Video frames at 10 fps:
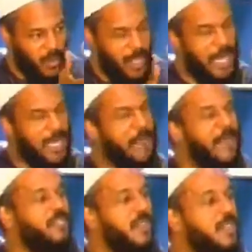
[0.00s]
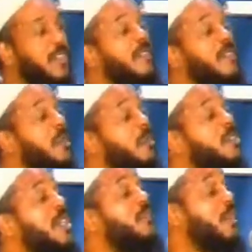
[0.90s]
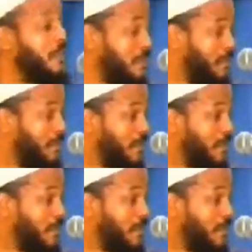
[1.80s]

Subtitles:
going down the main streets, they would suffer.